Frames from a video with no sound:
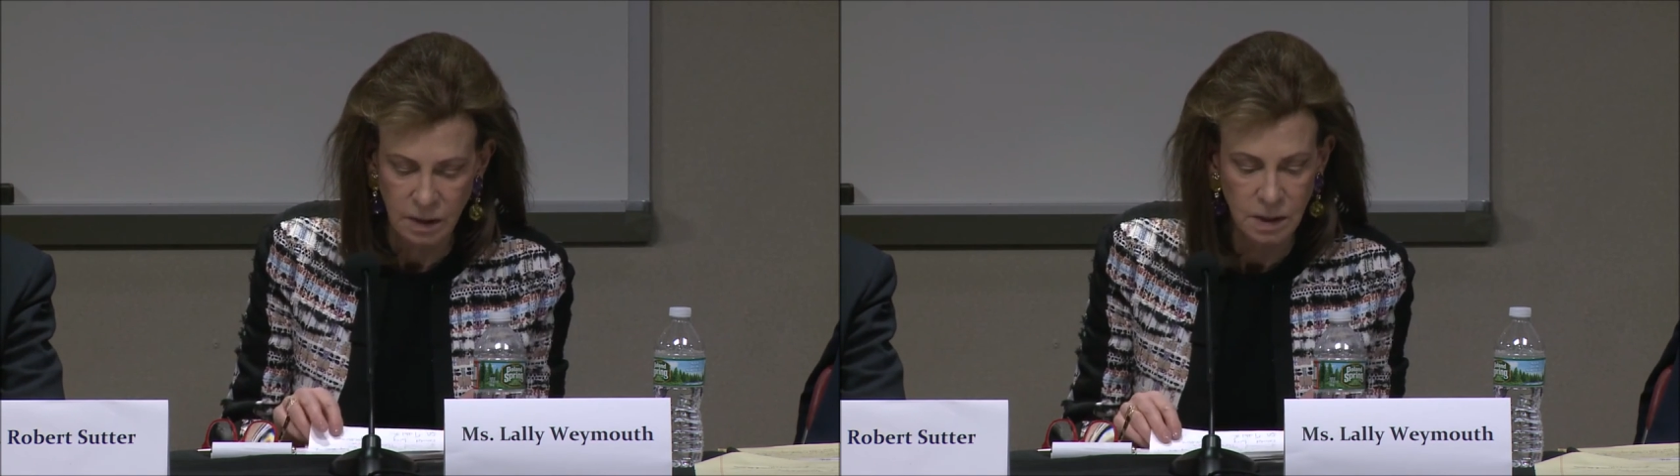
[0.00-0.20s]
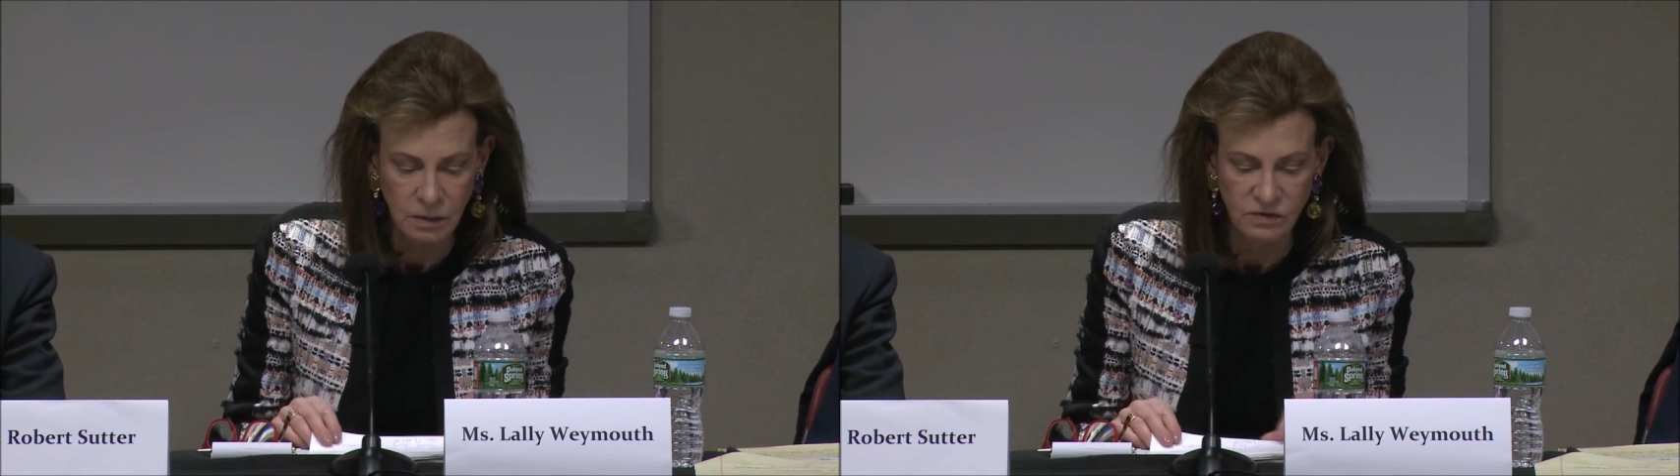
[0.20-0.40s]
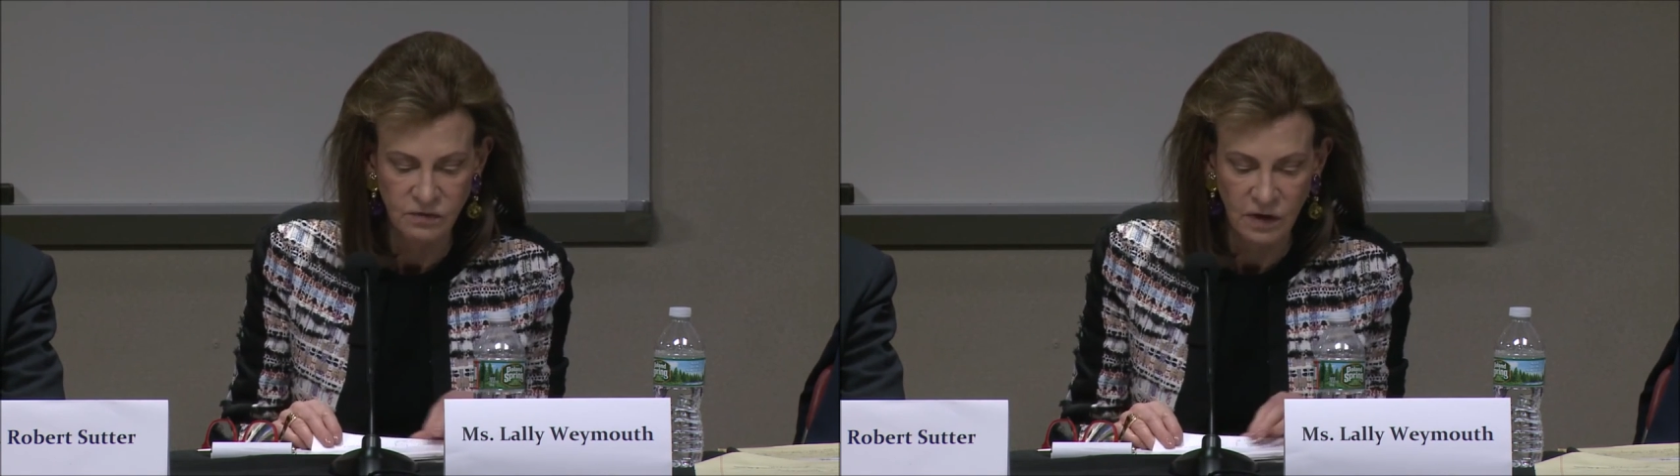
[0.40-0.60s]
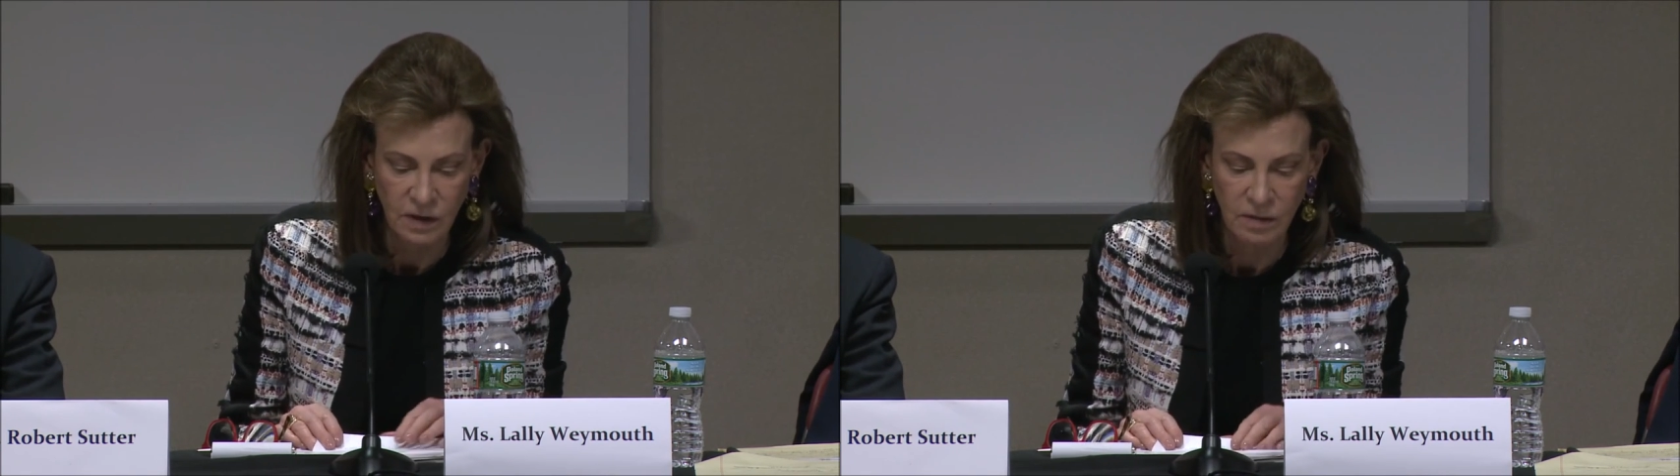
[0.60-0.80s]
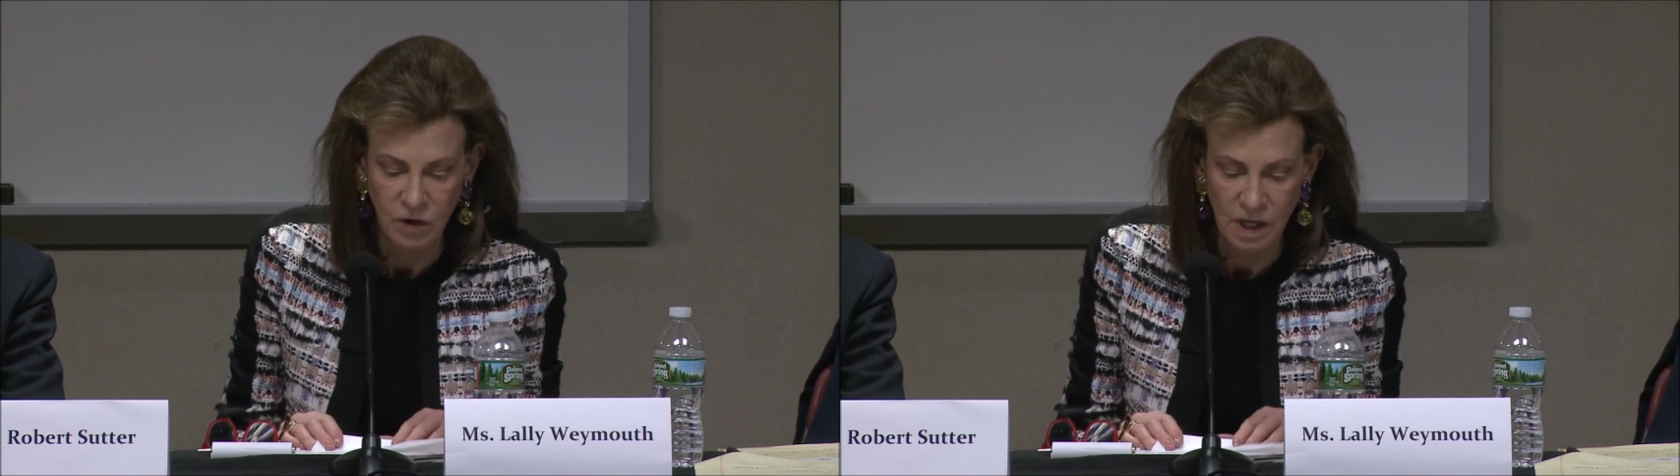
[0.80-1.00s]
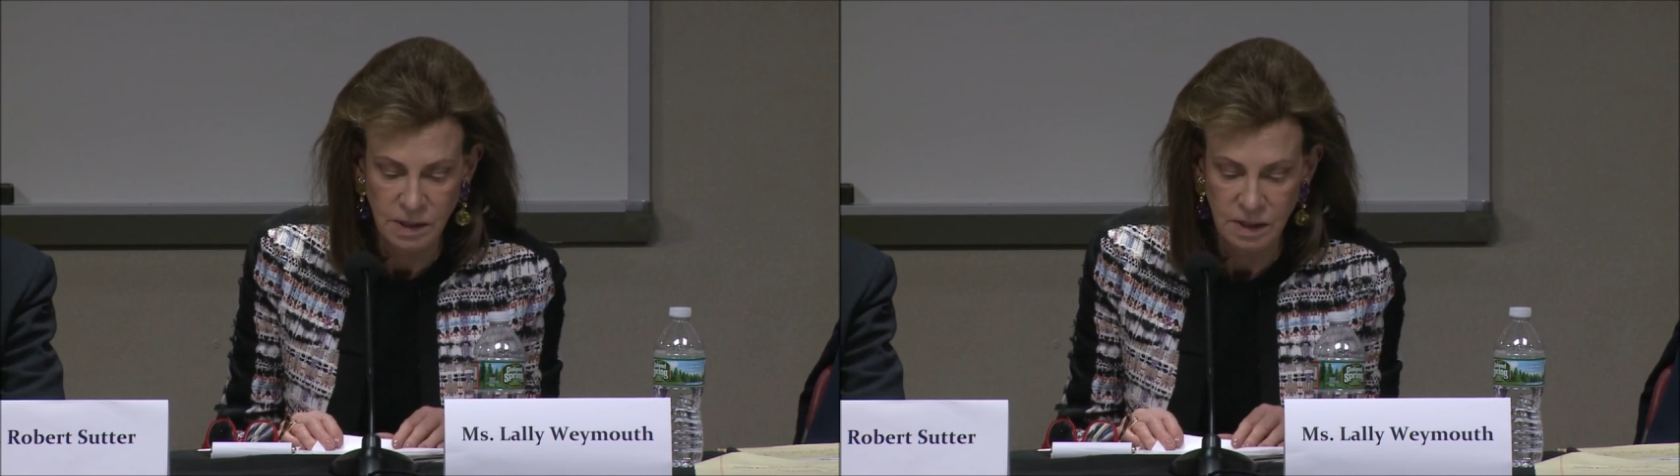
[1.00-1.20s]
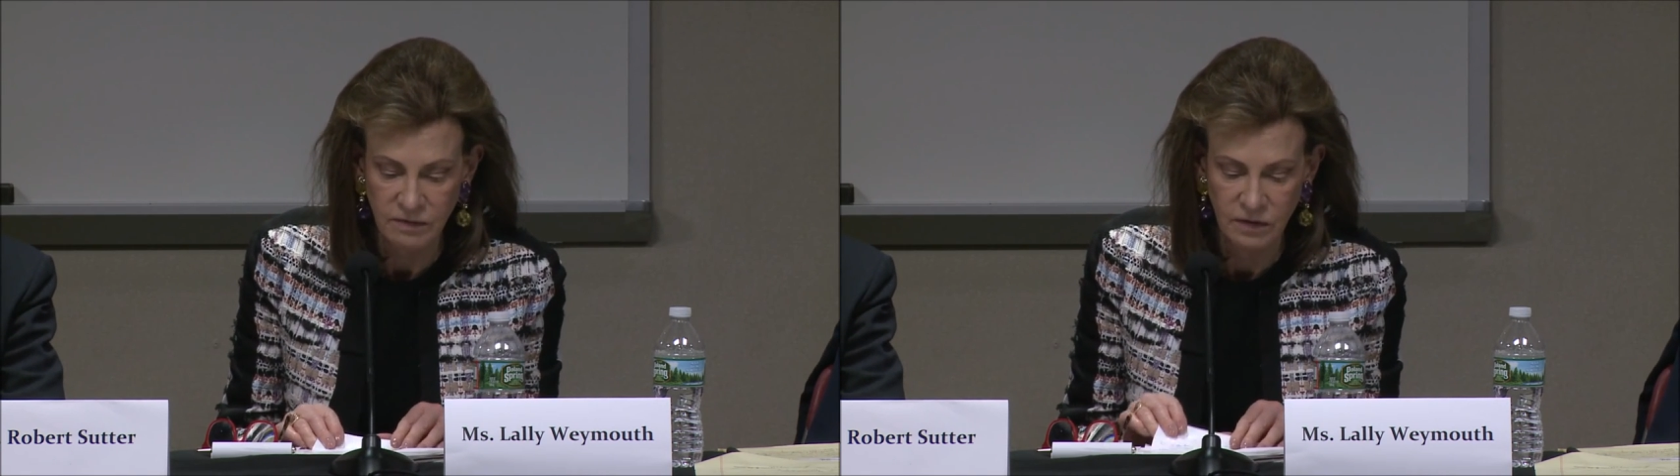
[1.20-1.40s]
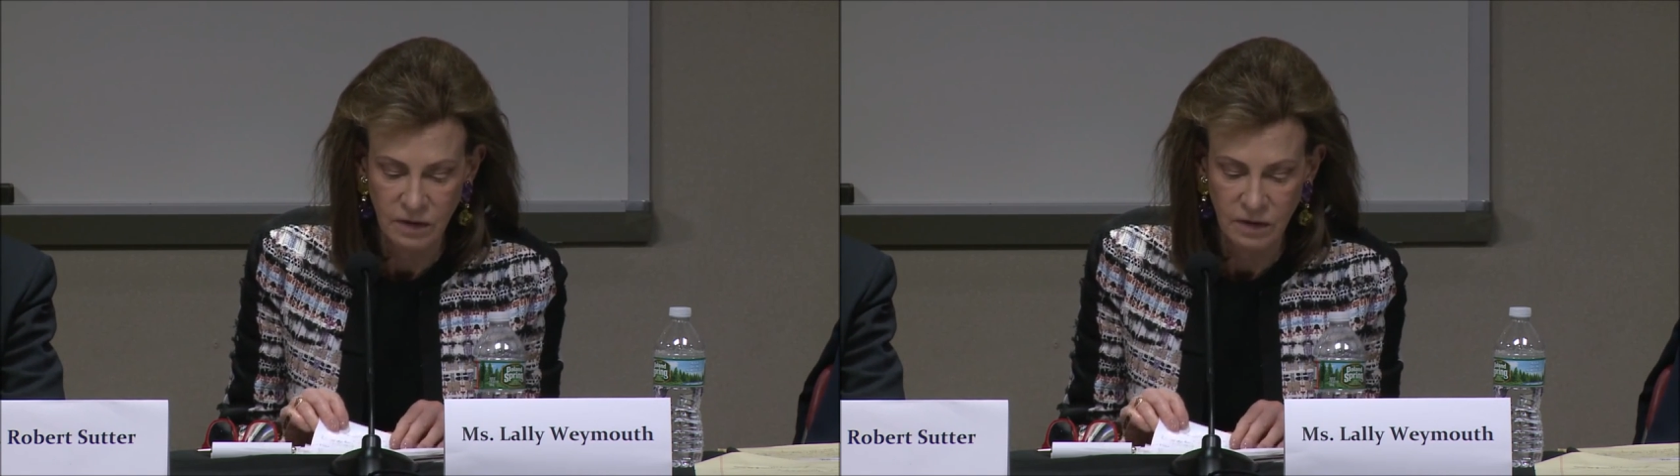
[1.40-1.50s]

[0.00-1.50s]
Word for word: she was very impressive,